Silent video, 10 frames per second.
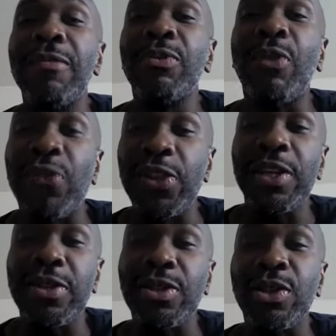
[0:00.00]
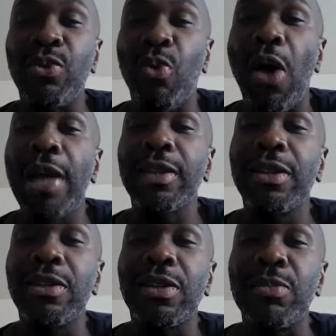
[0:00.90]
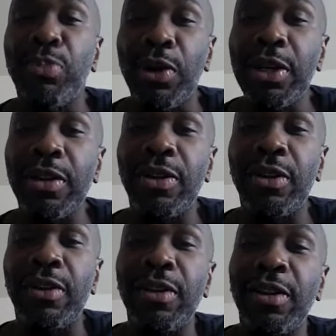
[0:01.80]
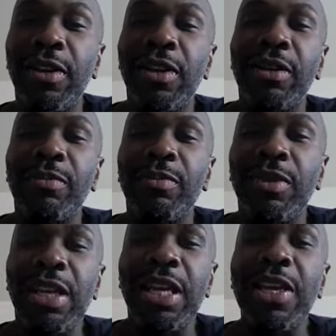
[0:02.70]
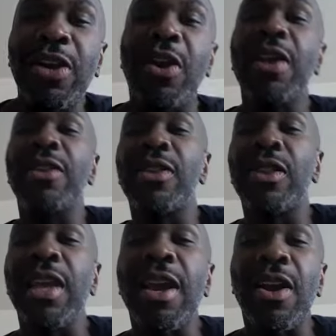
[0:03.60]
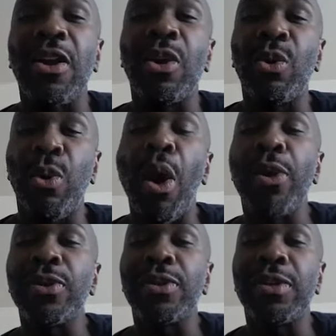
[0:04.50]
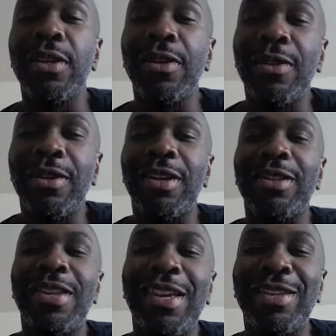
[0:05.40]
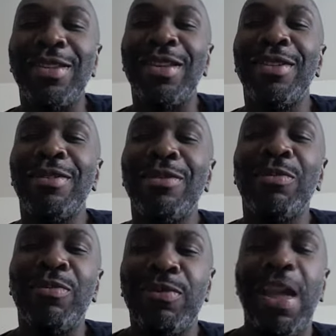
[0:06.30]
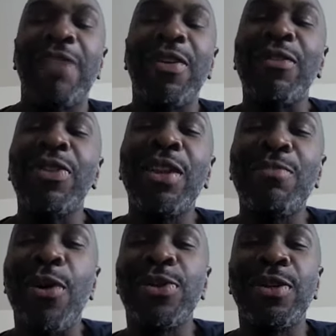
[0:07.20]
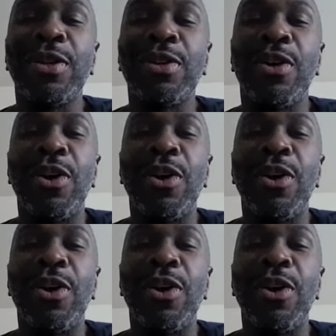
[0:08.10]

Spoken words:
With this, you want to sprinkle here and there quotes, and then have everything mostly in your